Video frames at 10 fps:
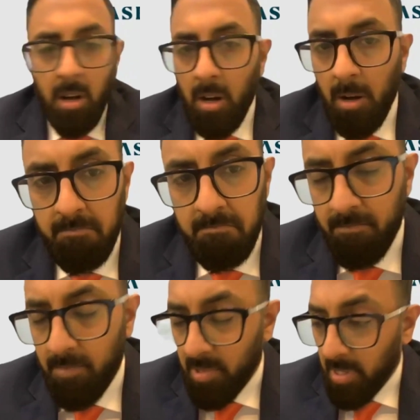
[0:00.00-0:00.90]
Uh,
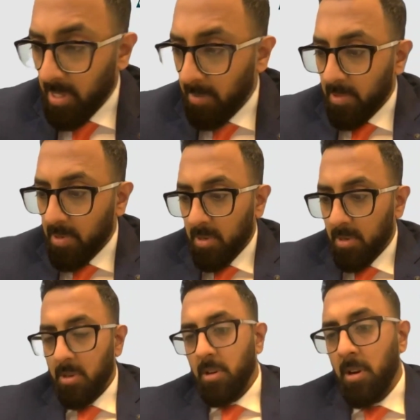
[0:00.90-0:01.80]
Sandeep,
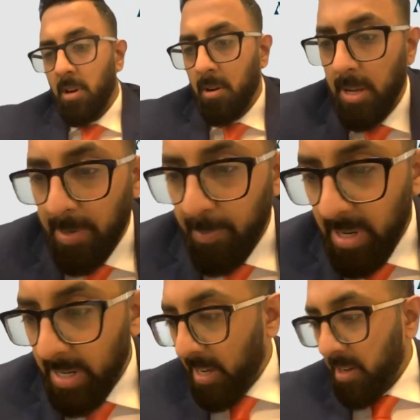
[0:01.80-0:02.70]
let
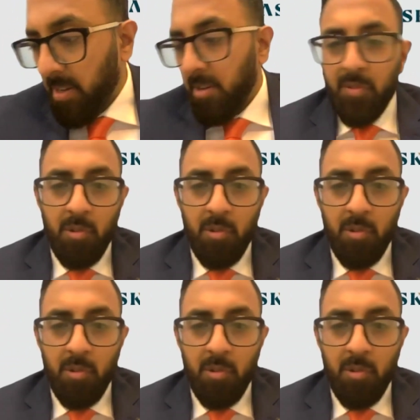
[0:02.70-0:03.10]
me take